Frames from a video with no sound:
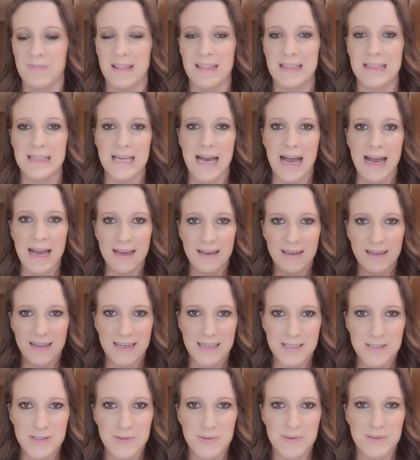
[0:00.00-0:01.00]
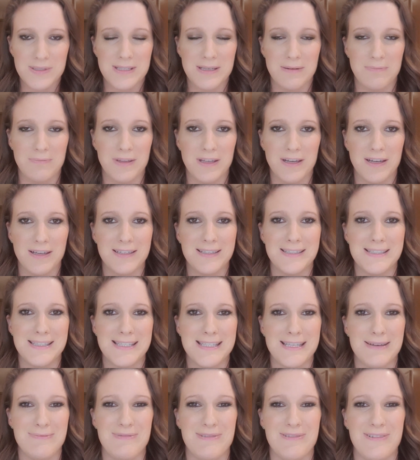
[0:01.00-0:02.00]
That is not something I can
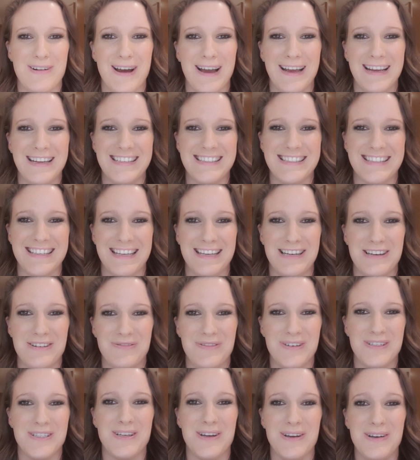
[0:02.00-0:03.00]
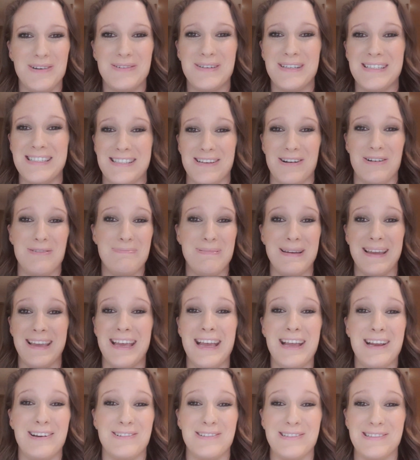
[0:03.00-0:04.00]
summarise in a video because I'll be
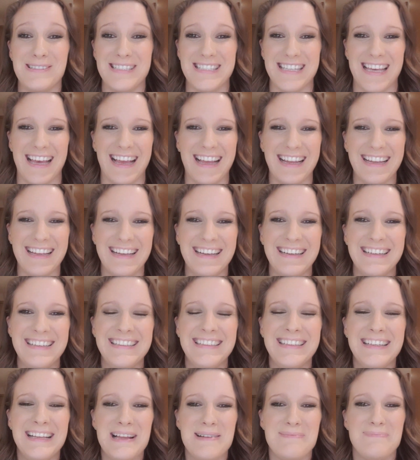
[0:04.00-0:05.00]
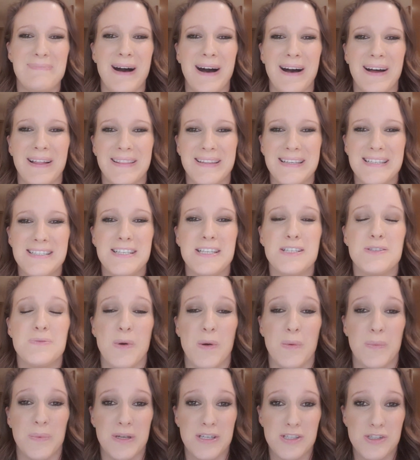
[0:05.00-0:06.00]
here all day, but this is
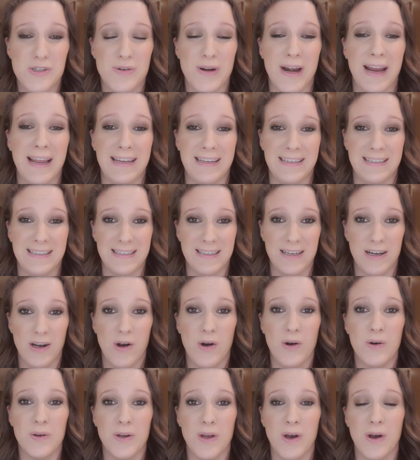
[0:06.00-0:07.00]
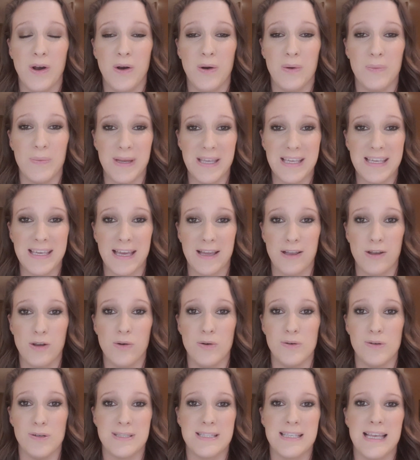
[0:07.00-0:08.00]
what we train on our weekend
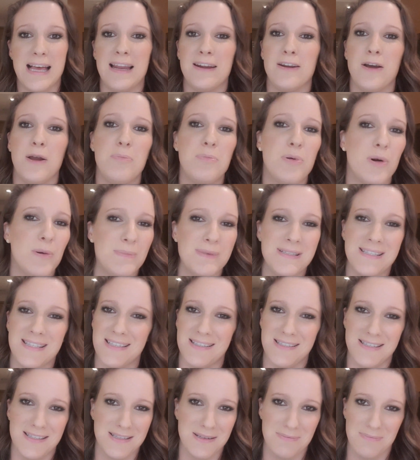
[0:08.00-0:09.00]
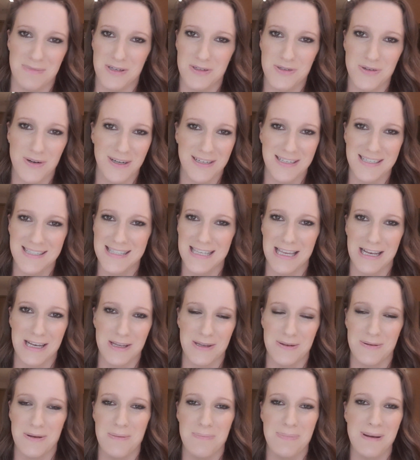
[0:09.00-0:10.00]
course, and I promise this isn't me trying to sell
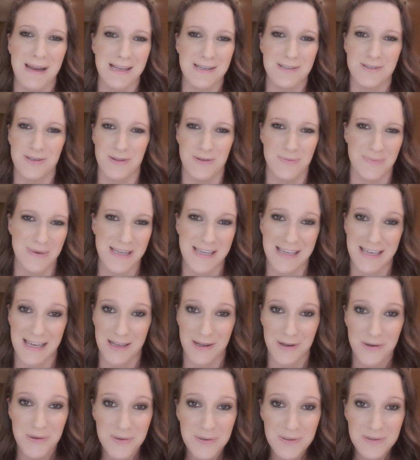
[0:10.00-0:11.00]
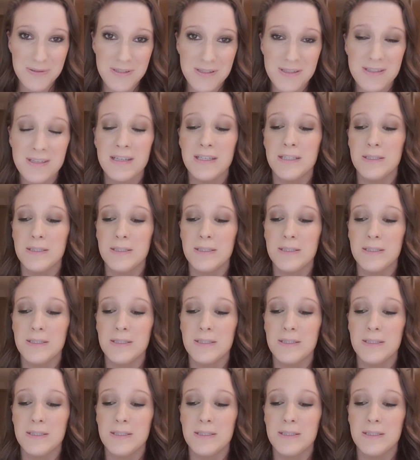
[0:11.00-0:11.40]
you a place on the weekend course.